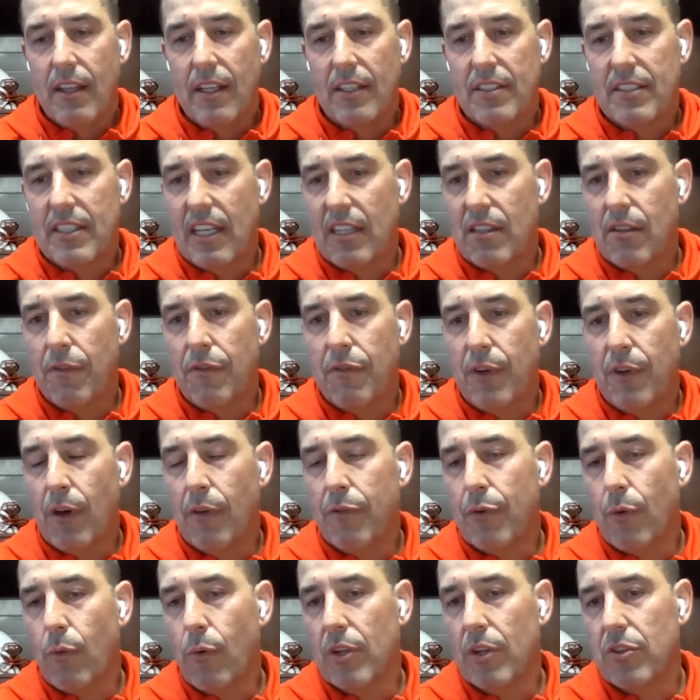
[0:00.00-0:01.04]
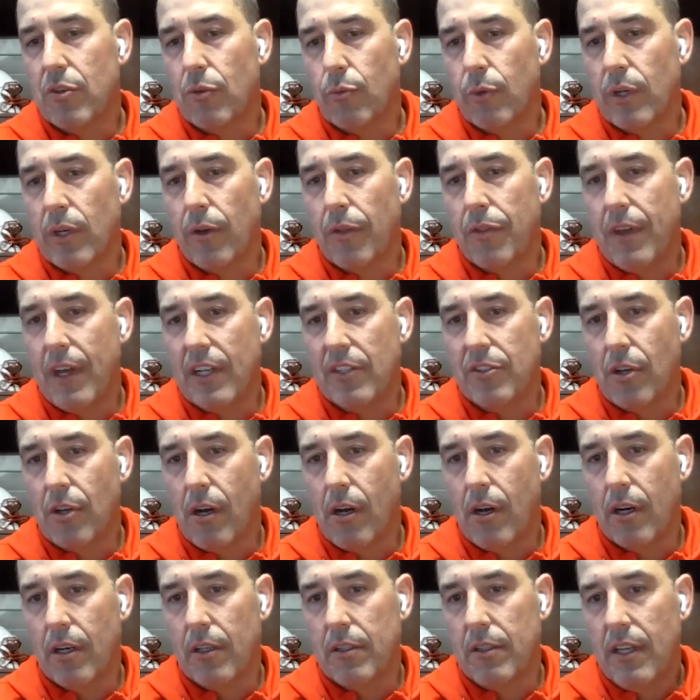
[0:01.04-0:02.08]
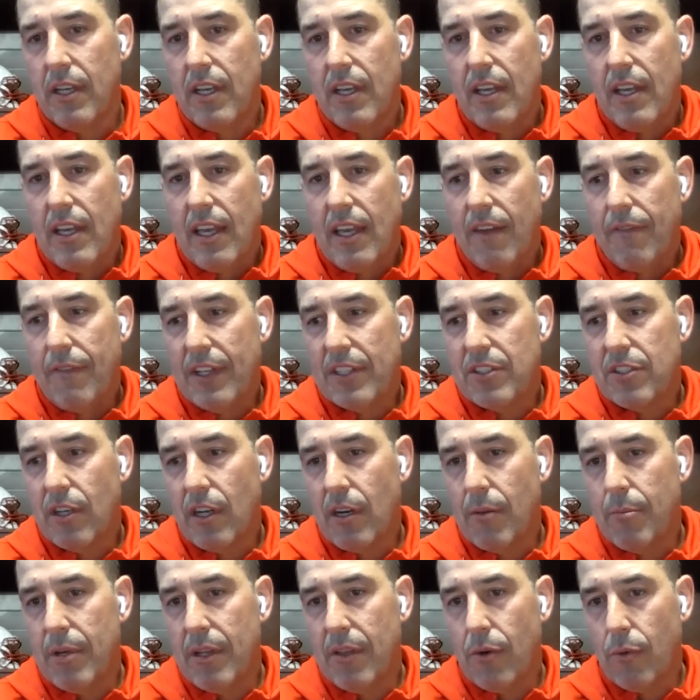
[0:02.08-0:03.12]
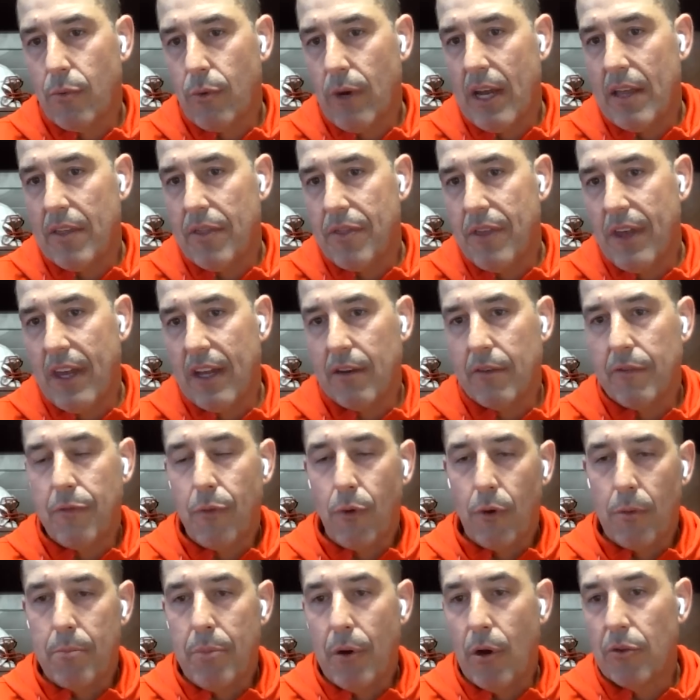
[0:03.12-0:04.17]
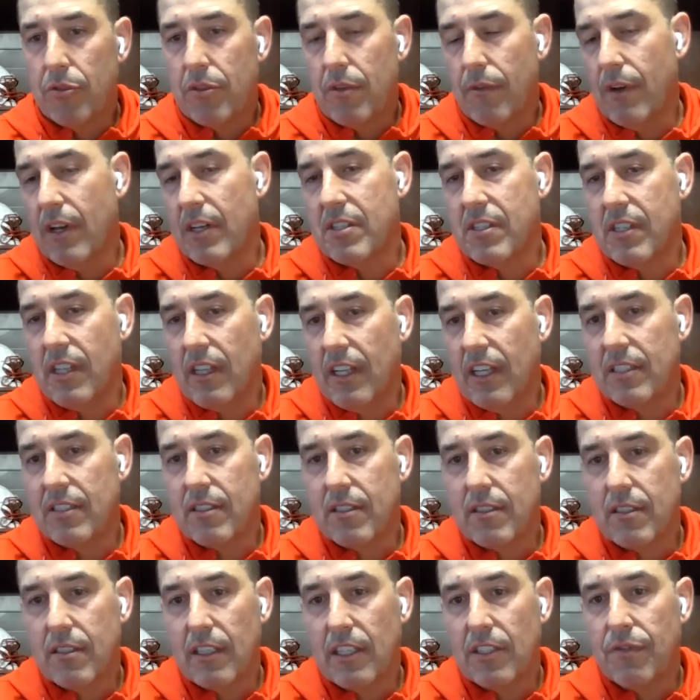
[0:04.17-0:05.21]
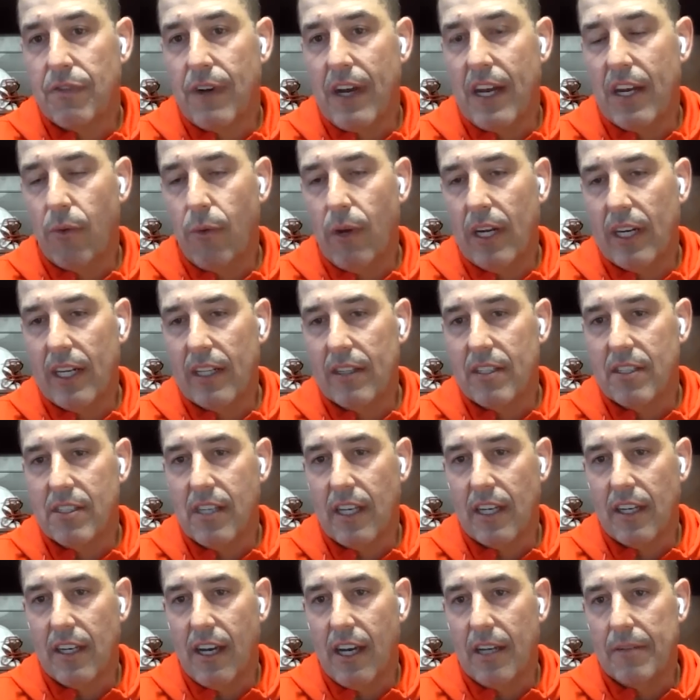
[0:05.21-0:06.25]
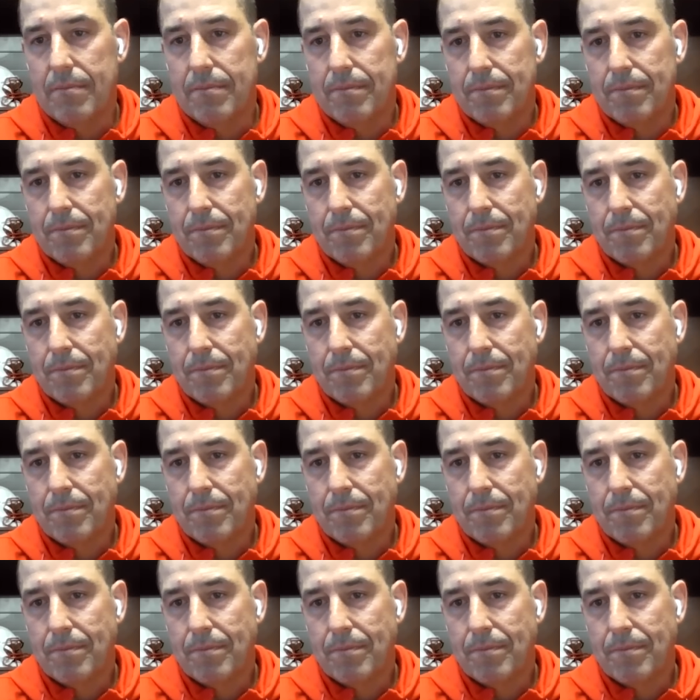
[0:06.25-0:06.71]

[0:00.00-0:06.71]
Let's get the feel for what the real things are. And if it's going to be the right thing for both of us, then let's find a way to get this thing done.